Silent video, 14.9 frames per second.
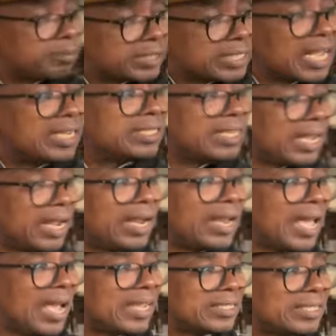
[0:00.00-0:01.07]
Sunday,
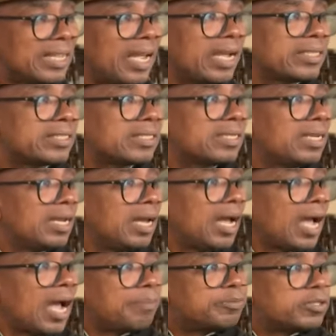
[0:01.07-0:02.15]
last
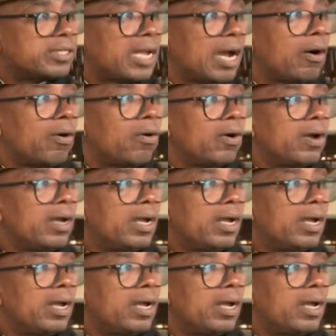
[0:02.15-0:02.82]
night, up to now.